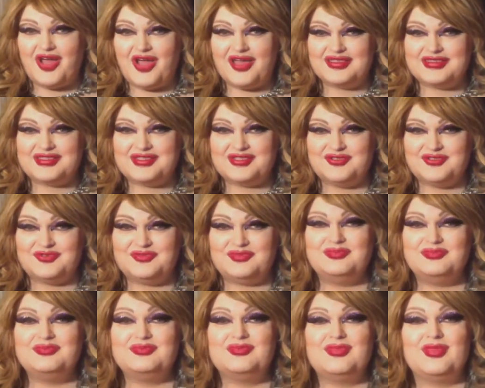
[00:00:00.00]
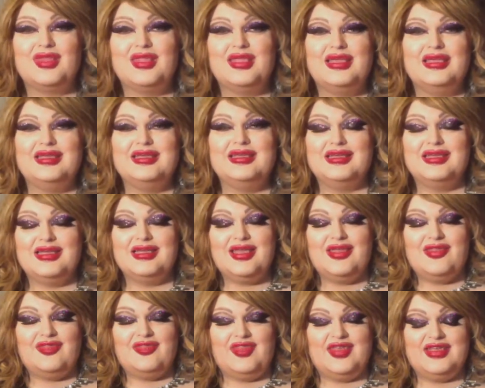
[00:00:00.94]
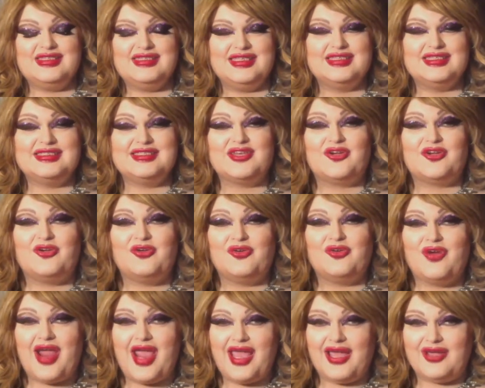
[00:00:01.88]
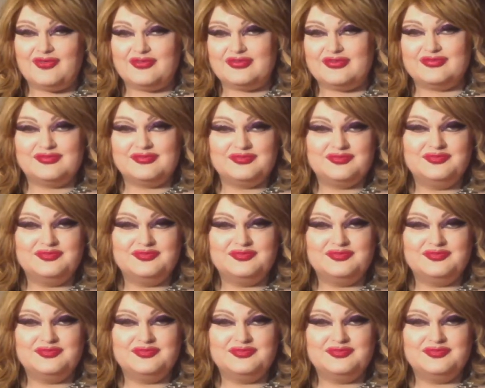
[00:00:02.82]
costume. This is the crown.